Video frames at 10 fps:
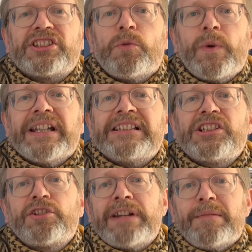to Winner's
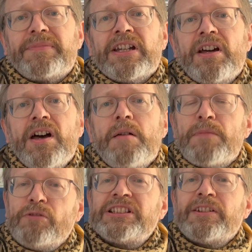script,
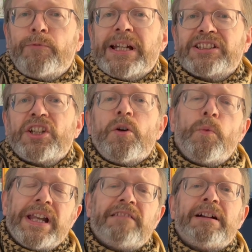most of which
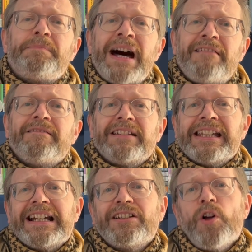Winner apparently
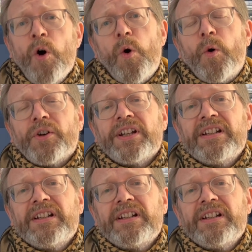ignored.